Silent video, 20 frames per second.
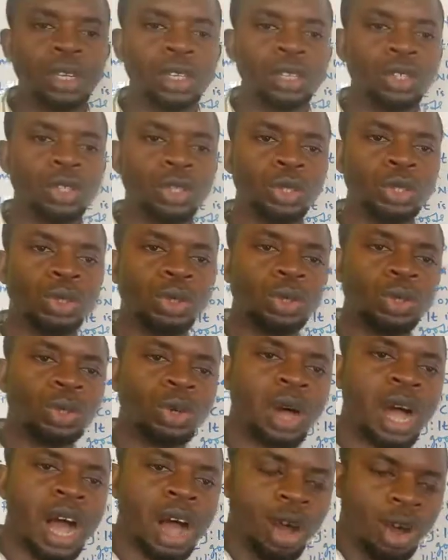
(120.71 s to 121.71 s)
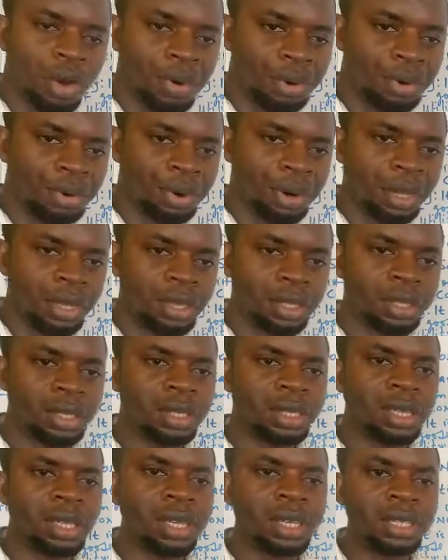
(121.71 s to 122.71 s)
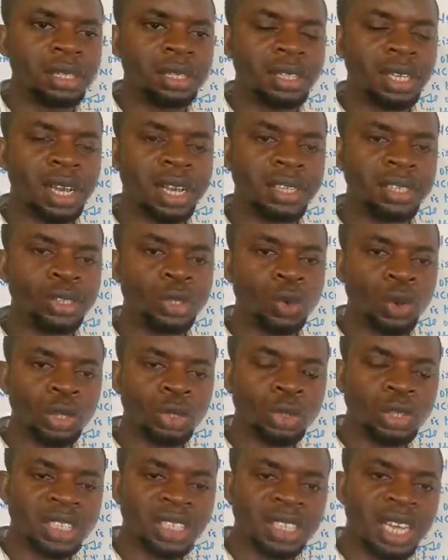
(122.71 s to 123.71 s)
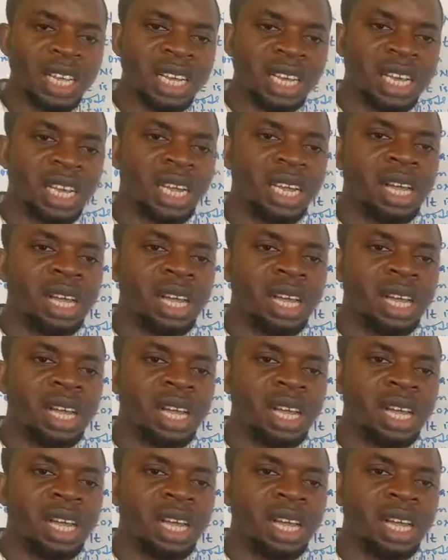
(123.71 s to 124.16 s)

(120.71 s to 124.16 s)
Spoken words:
you are hungry, then you want to take